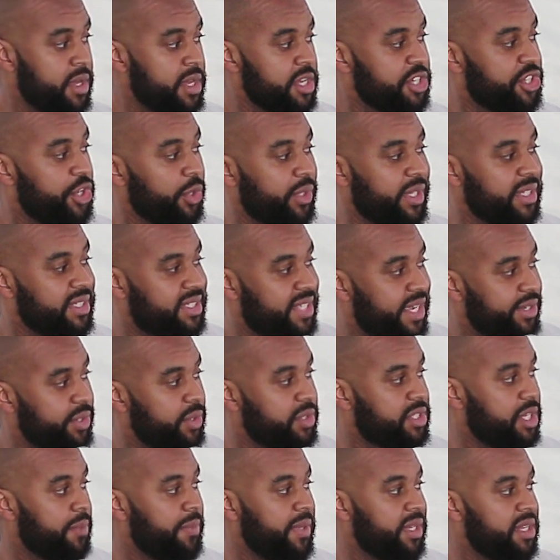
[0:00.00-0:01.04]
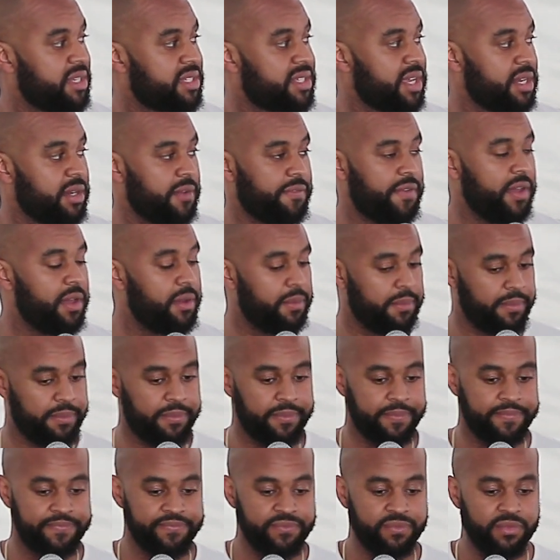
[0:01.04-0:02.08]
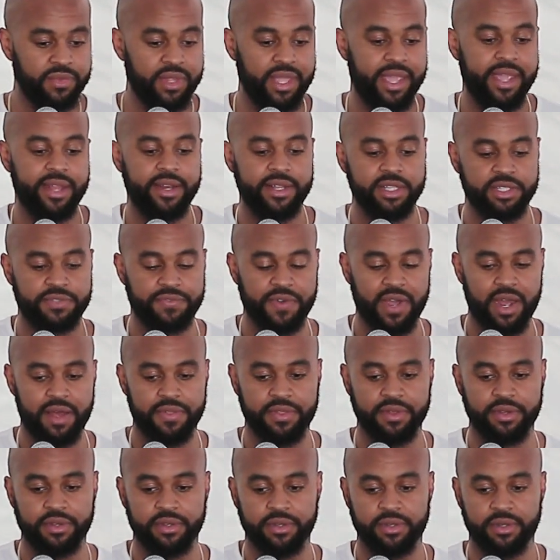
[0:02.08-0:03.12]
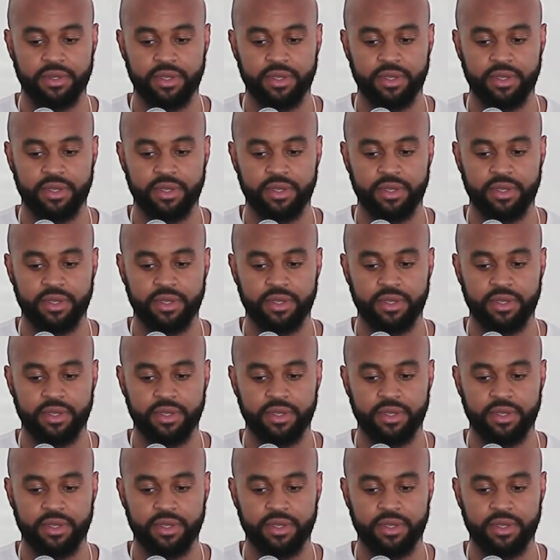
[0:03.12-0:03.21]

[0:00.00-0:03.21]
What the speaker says: she'll continue to be the son of him and his father,